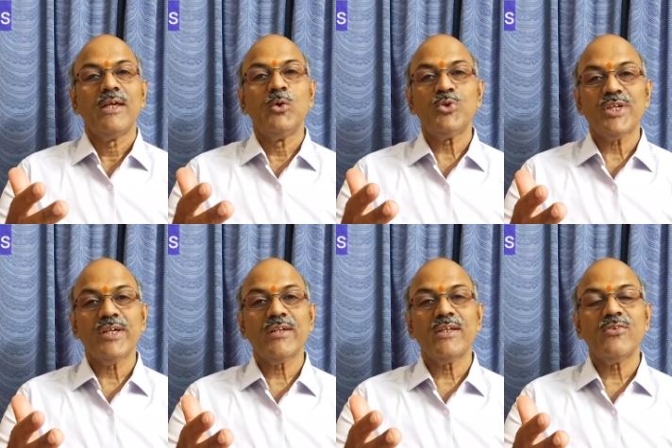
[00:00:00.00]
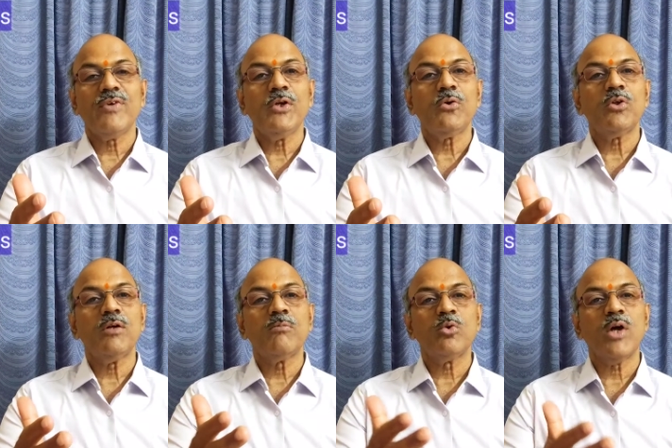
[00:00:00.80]
You share this video to
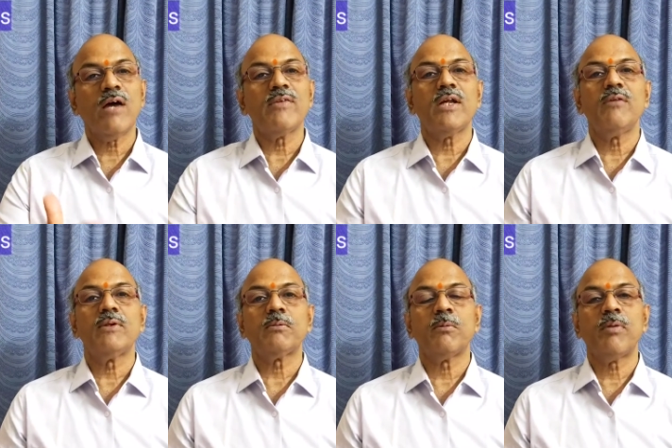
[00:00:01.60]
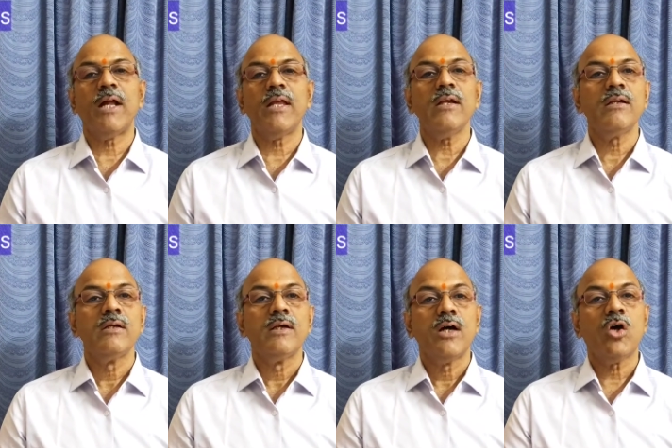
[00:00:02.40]
them to have their investment planning.
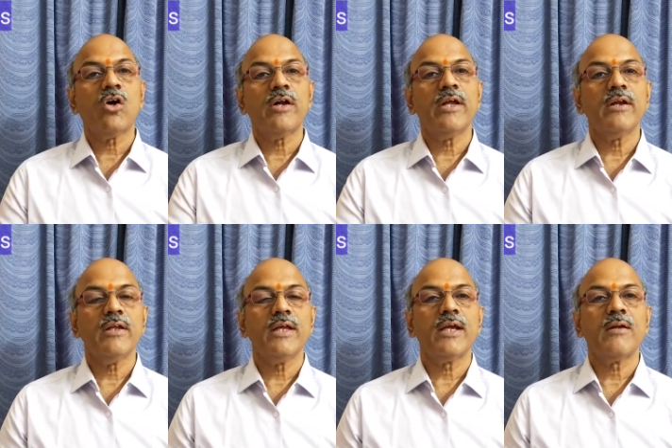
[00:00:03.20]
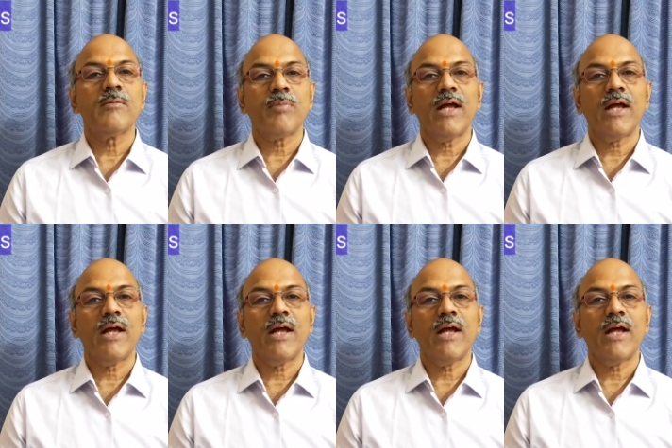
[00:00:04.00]
Accordingly, they can